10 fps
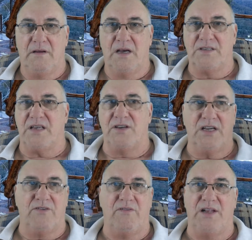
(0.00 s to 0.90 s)
so
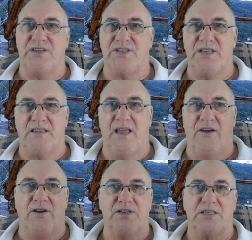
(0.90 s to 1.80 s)
she can really just sit
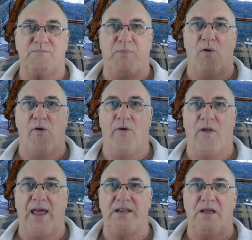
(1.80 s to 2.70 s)
there and just pour it
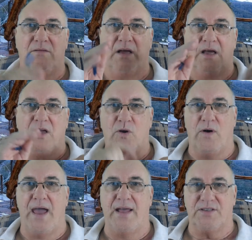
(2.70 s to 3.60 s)
all out.
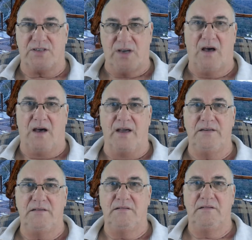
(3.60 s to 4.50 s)
your hands are tied.